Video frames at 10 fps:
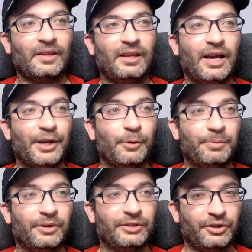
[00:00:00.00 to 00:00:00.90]
I
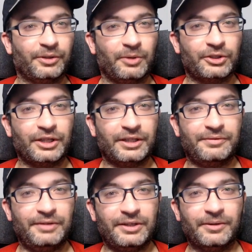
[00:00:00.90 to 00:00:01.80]
hope you enjoyed watching this
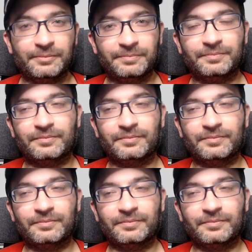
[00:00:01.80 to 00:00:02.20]
video.